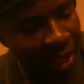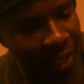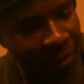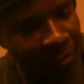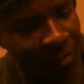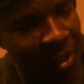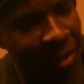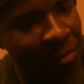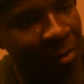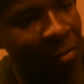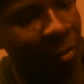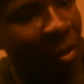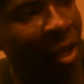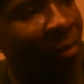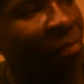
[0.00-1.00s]
like black
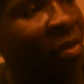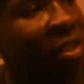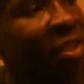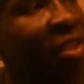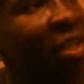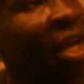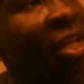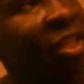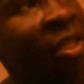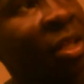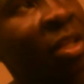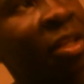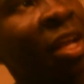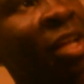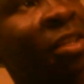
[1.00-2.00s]
people like me not
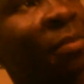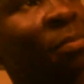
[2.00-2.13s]
to not